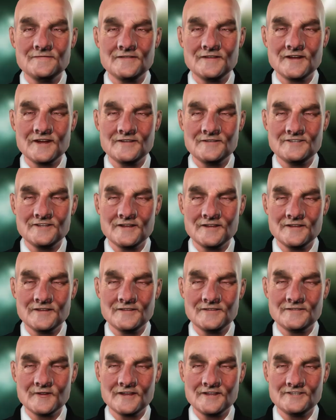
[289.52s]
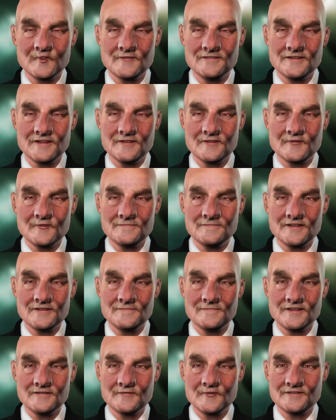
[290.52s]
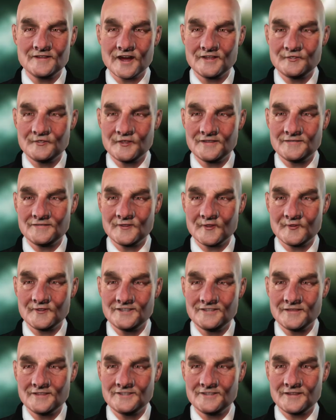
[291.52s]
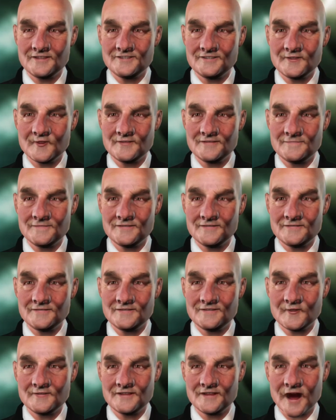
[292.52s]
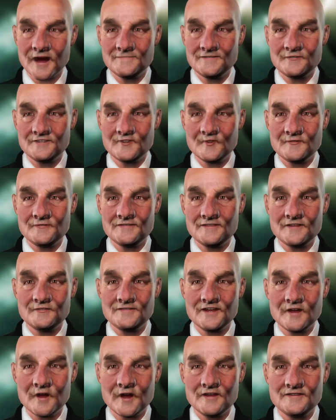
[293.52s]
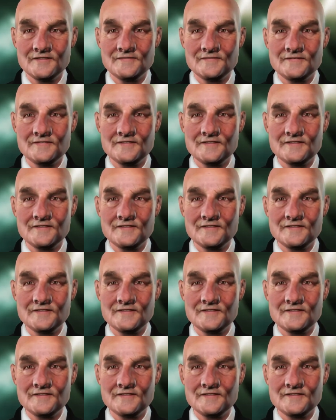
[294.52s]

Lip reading: The exact recipe for the mummification process is still not fully understood today.